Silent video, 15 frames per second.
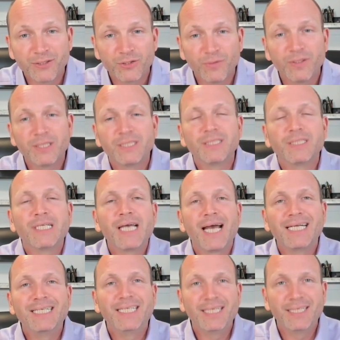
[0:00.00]
So this is the
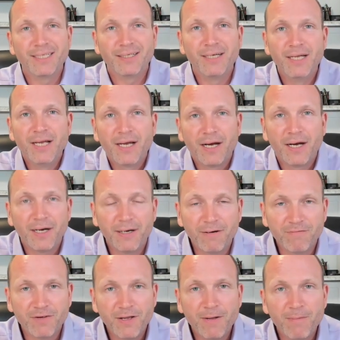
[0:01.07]
idea
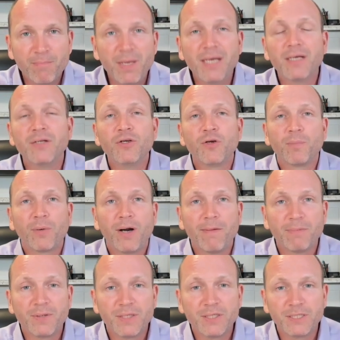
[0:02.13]
of making your
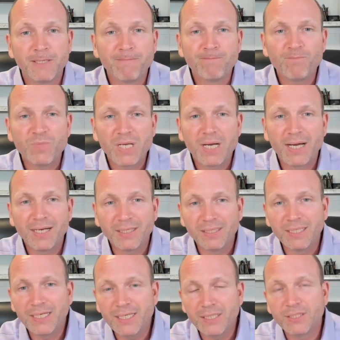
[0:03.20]
properties at
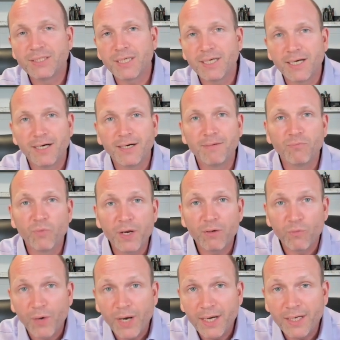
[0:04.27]
least rent
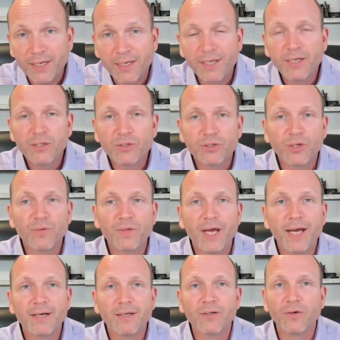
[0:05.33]
ready so
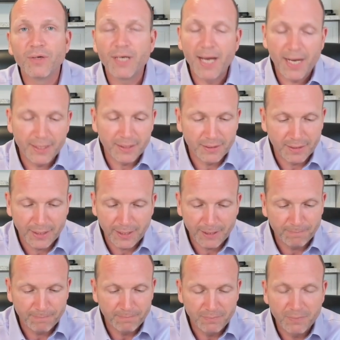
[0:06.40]
that you're not
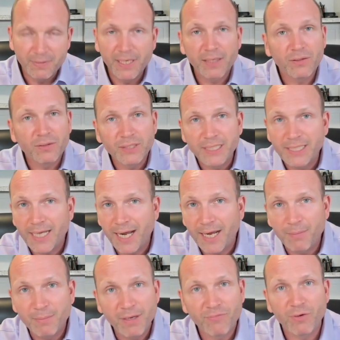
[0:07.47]
nickel and
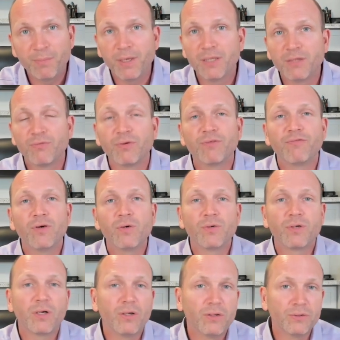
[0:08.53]
dime every month with phone
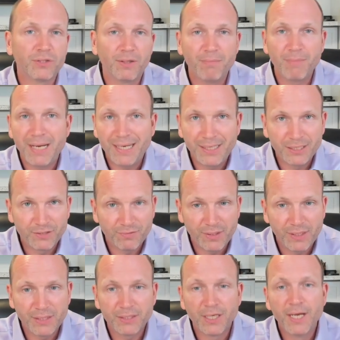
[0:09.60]
calls and maintenance
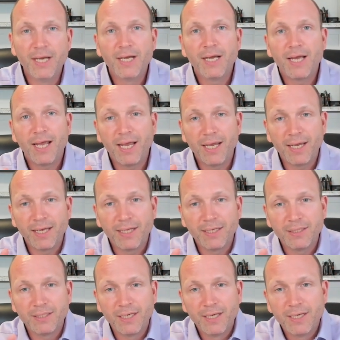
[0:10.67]
fees,
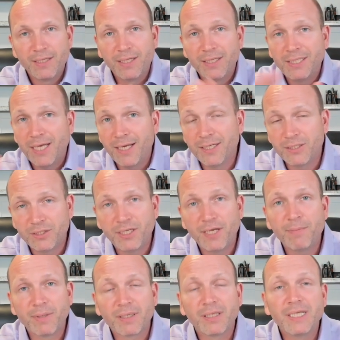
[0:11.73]
and the tenants
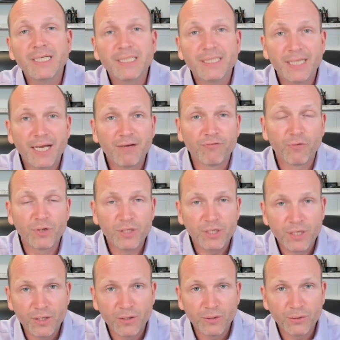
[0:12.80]
typically stay for
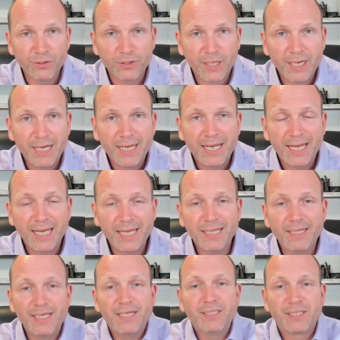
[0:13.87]
years in
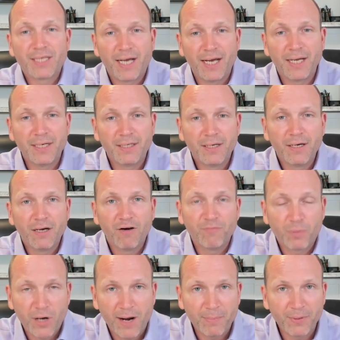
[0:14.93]
these kind of
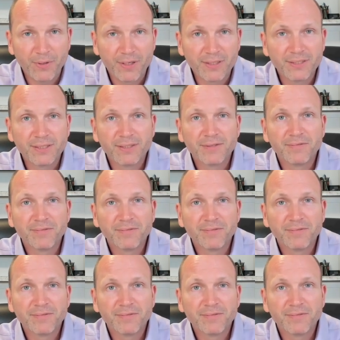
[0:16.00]
properties.